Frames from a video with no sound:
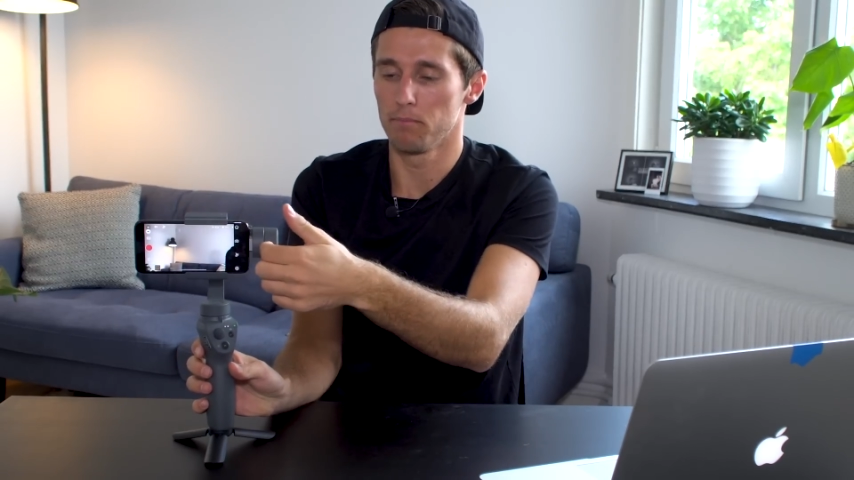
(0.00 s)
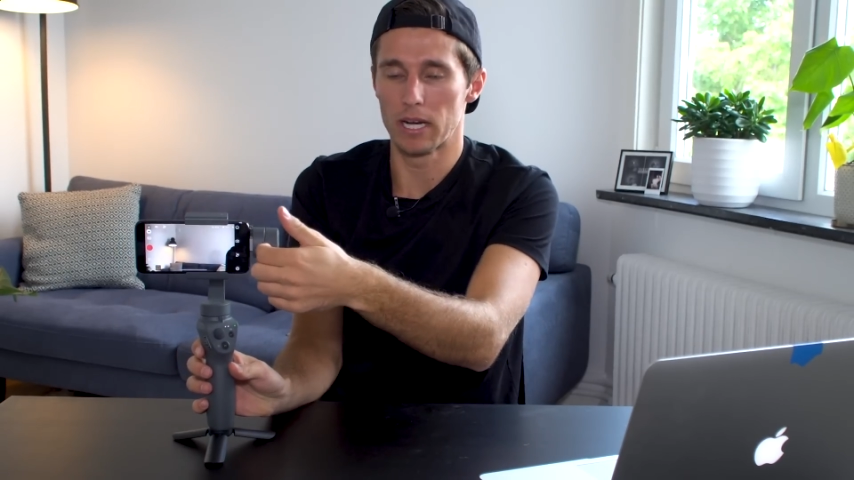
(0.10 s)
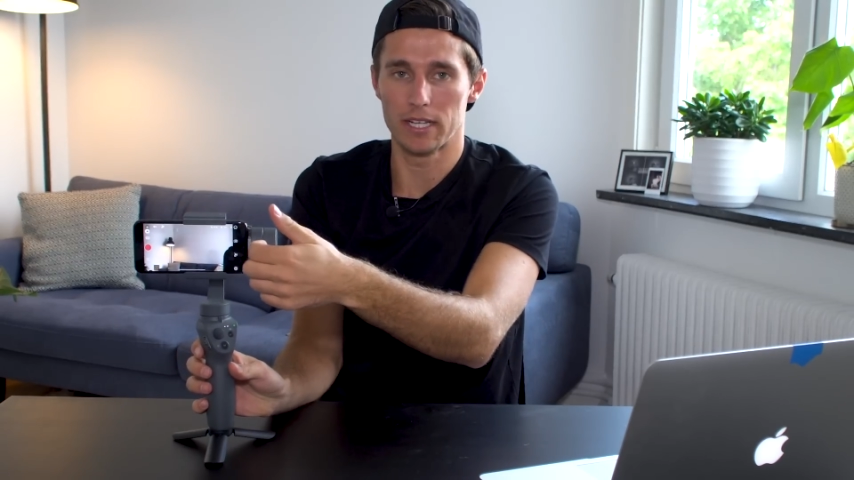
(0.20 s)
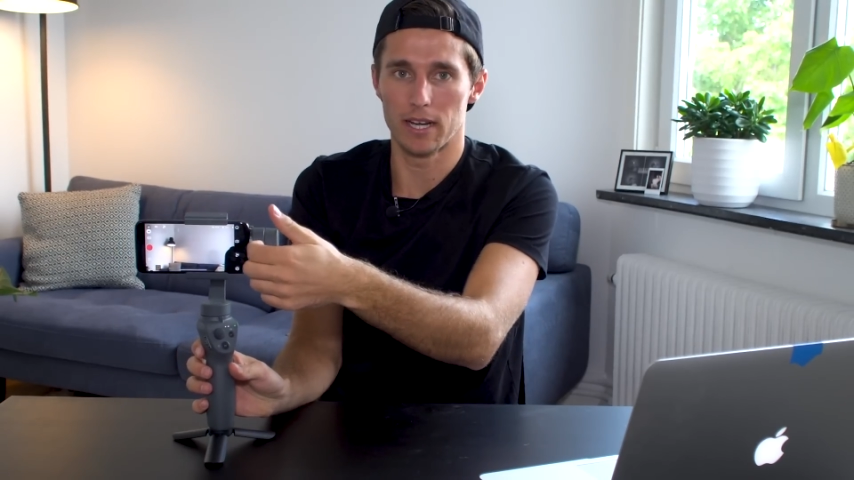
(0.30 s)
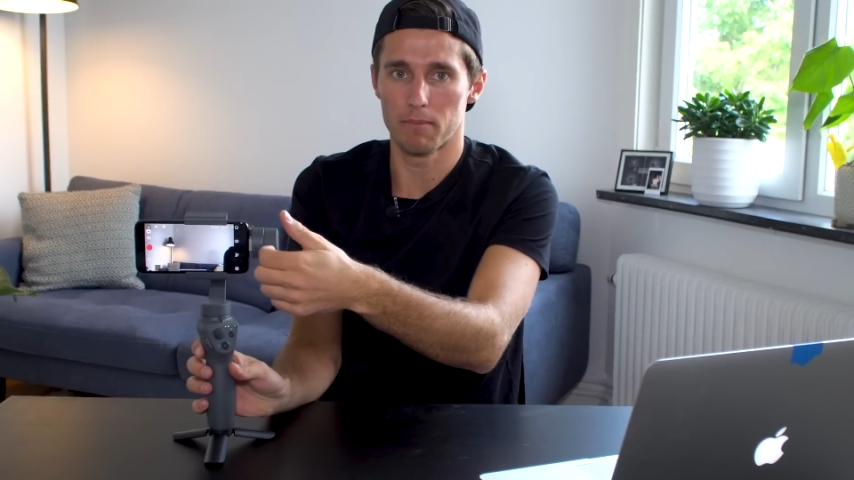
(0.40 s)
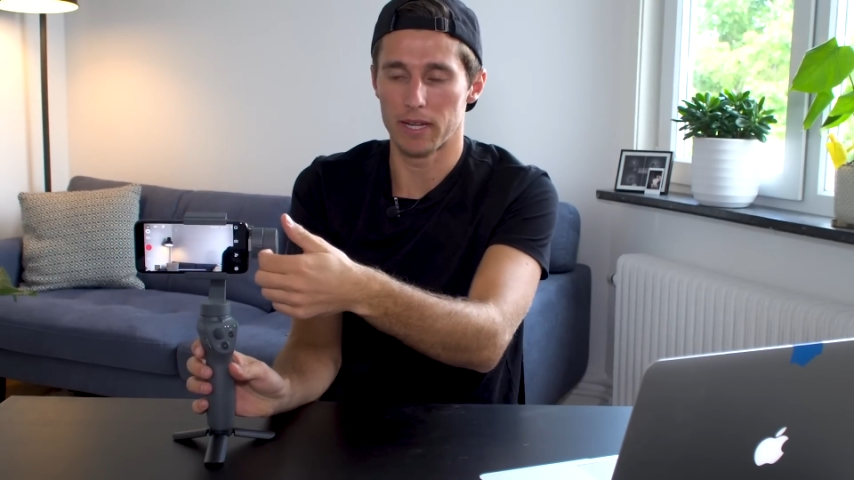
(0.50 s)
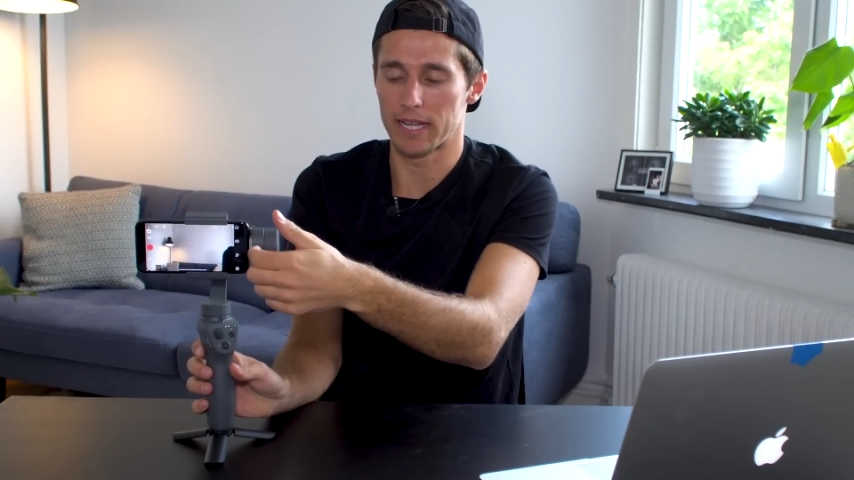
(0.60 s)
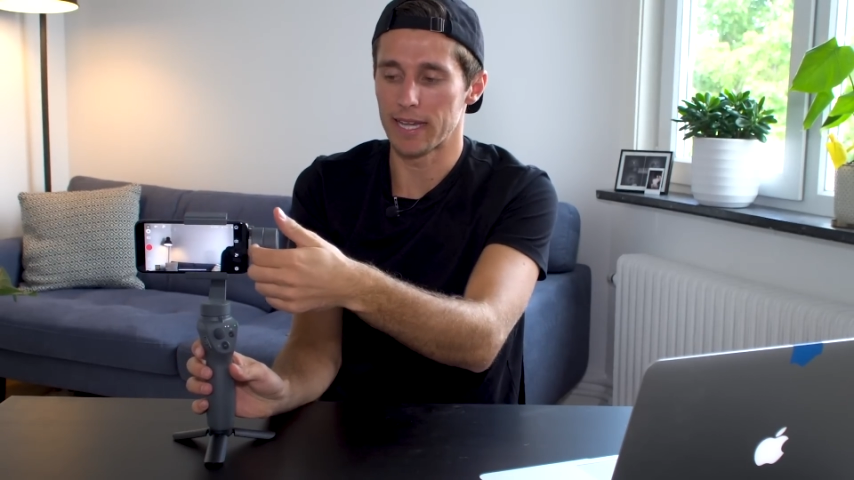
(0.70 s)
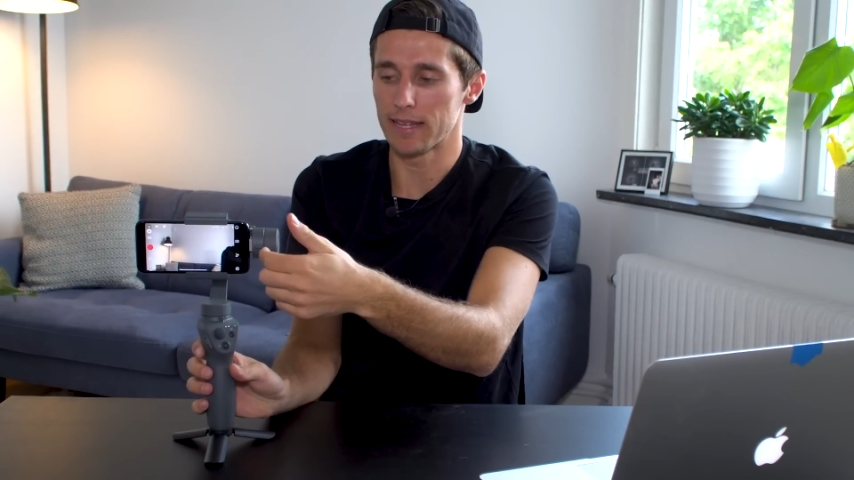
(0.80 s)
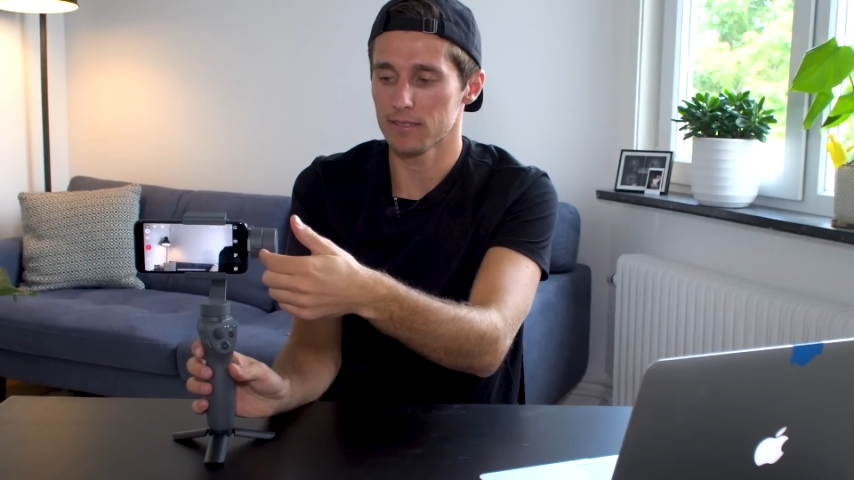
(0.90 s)
butted up
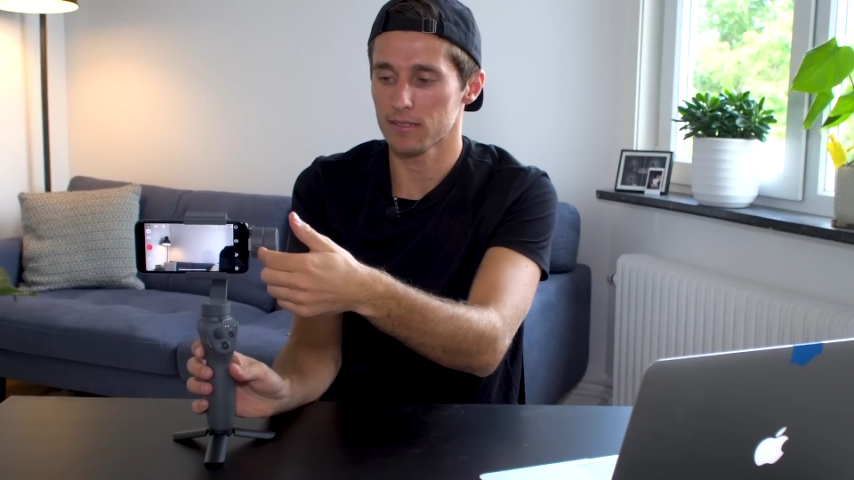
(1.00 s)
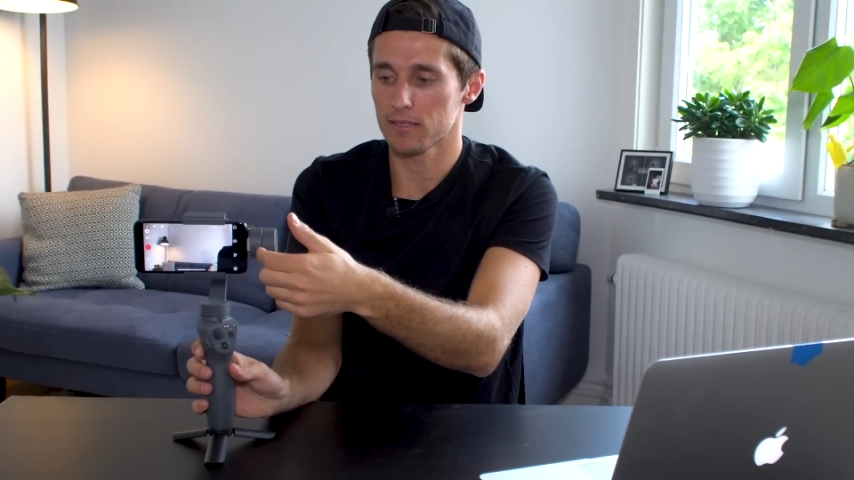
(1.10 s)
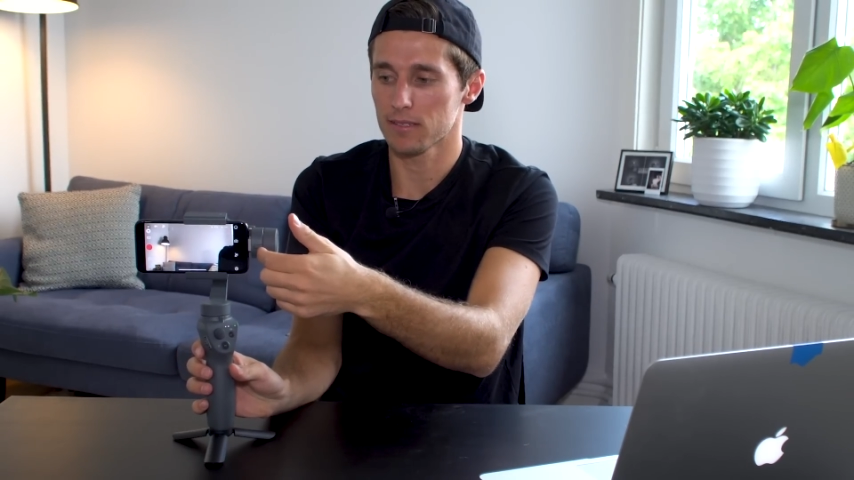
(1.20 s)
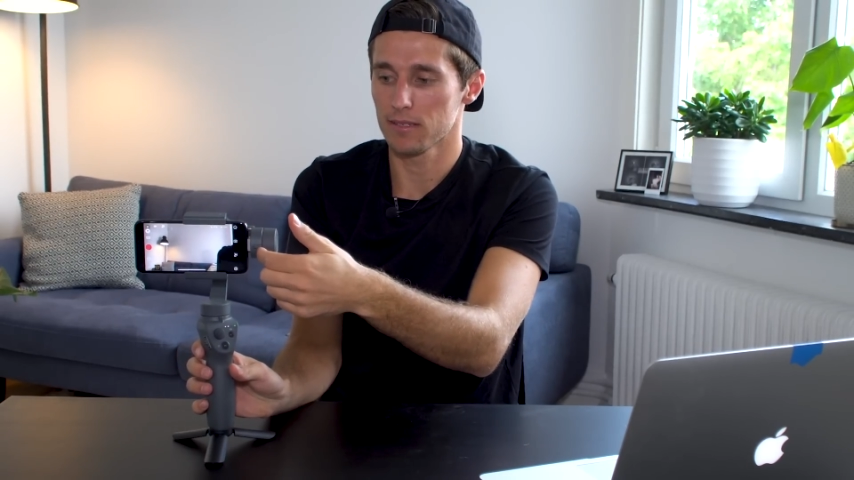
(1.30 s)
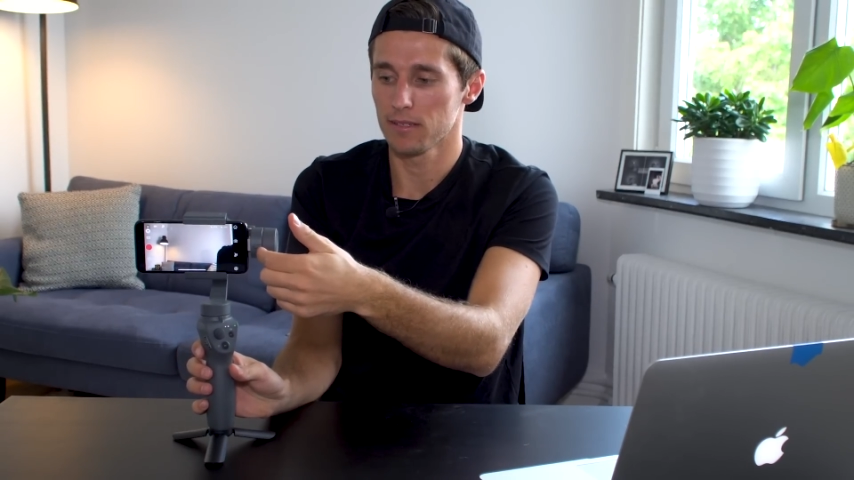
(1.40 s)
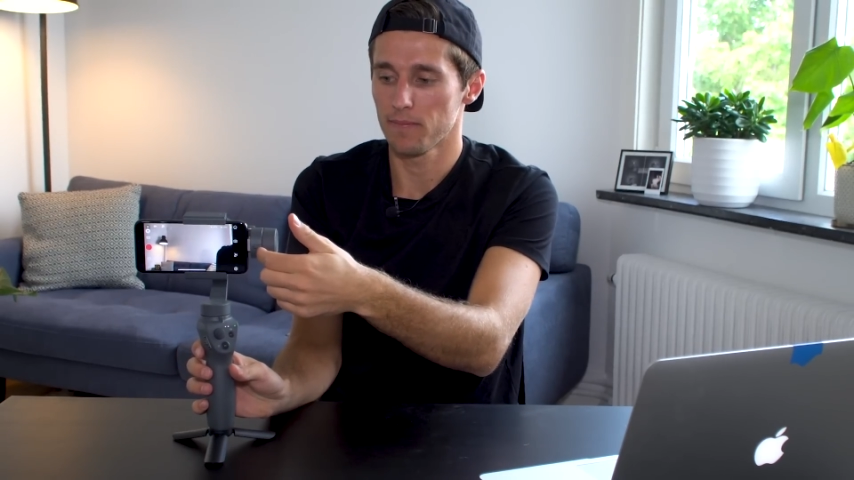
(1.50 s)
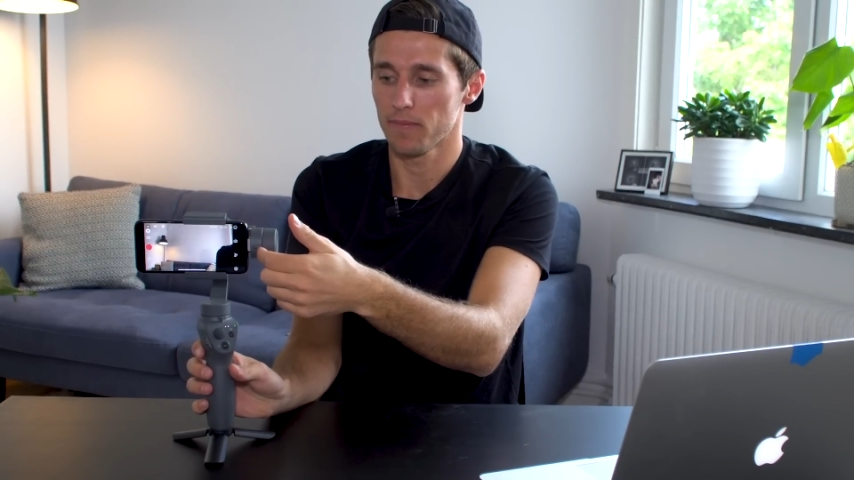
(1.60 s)
against